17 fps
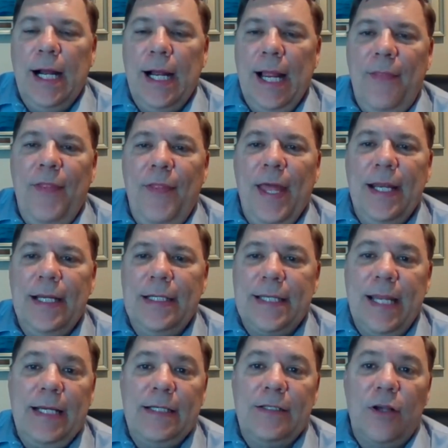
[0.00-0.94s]
Uh, and then it
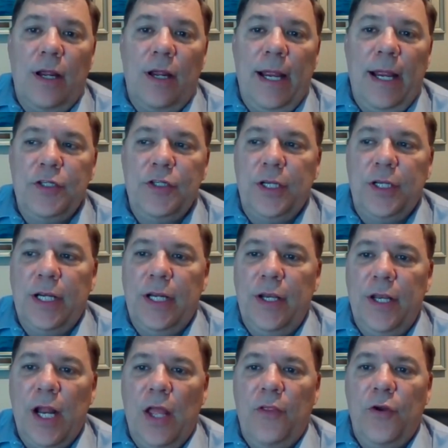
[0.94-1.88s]
takes actually
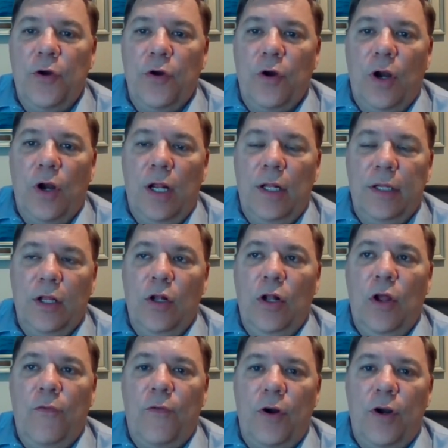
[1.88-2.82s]
another, a
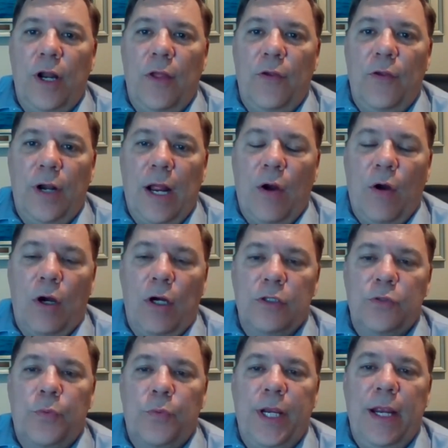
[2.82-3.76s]
little over another an hour
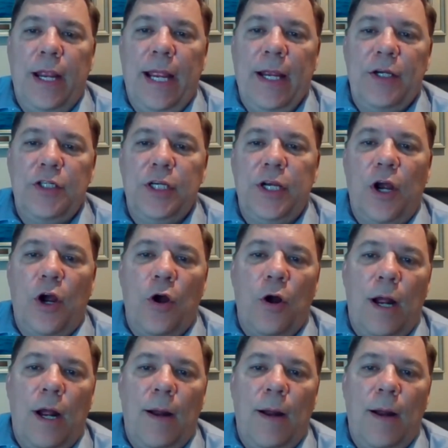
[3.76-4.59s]
because we actually uh,